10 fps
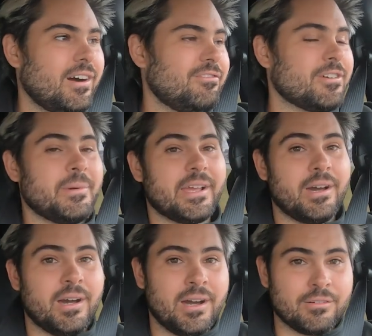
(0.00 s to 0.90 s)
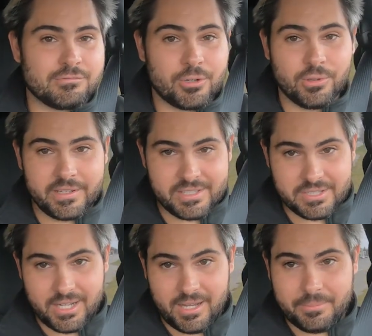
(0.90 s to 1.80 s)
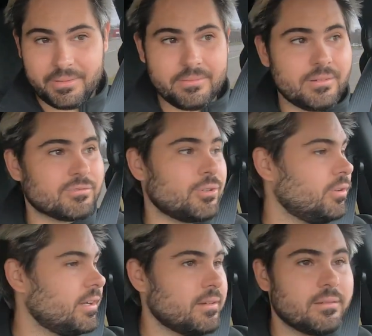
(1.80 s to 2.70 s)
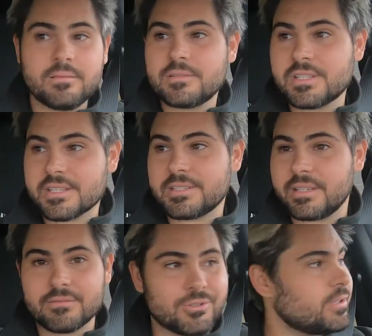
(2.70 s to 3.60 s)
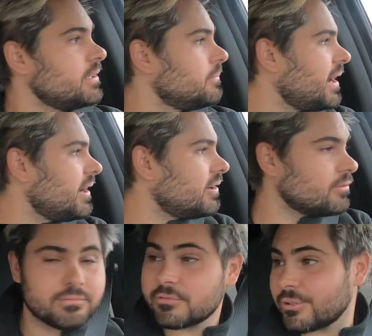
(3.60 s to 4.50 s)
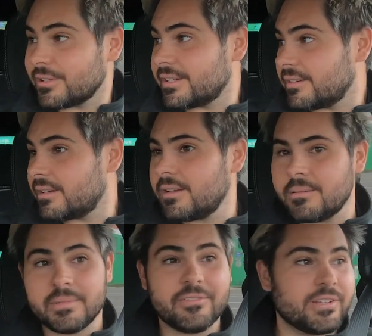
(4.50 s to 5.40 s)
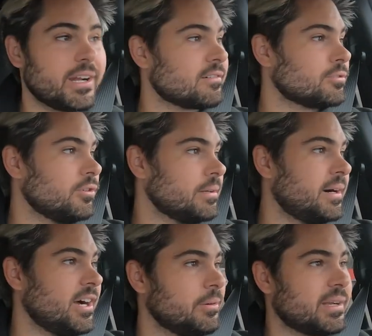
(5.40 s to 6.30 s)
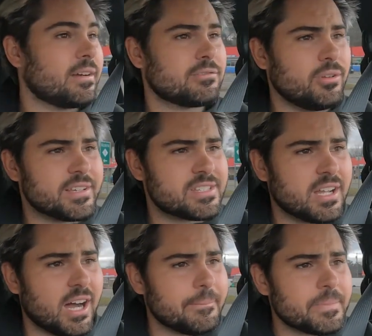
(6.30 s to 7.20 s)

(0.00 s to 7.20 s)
from like a rolling stop, rolling 60, rolling mile, rolling, definitely not a rolling mile, but like a rolling stop.